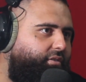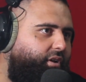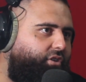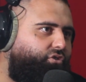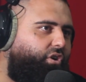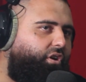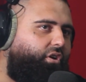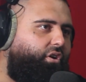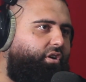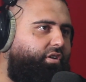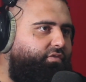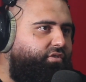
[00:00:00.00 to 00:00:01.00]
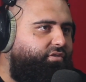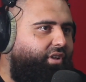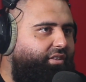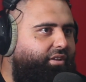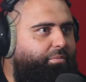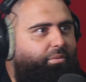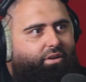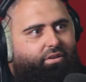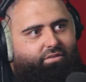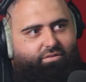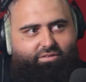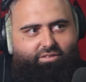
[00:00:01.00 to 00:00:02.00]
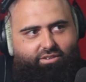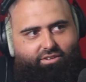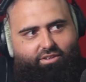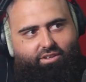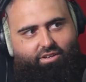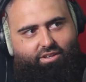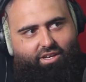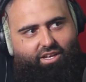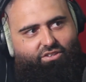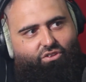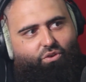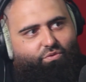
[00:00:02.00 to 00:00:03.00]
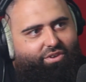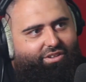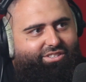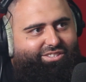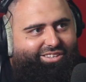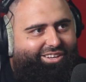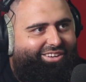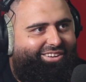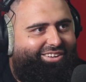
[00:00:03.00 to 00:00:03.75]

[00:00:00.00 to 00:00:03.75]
I try to go every Sunday, but it's not realistic.